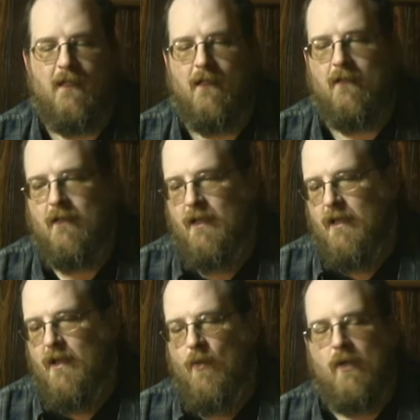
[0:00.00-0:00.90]
and
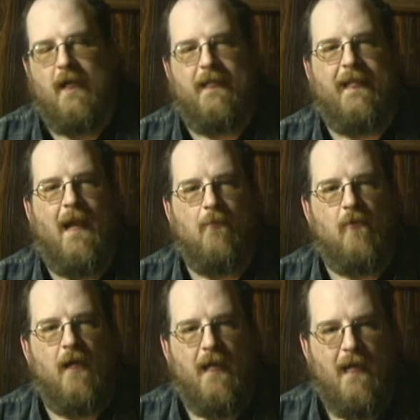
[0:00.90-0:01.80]
what kind of
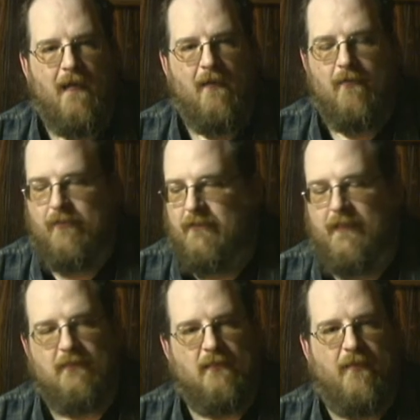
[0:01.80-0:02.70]
camera I have and
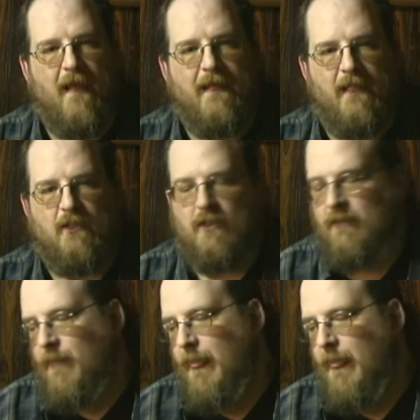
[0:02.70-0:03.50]
things of that nature.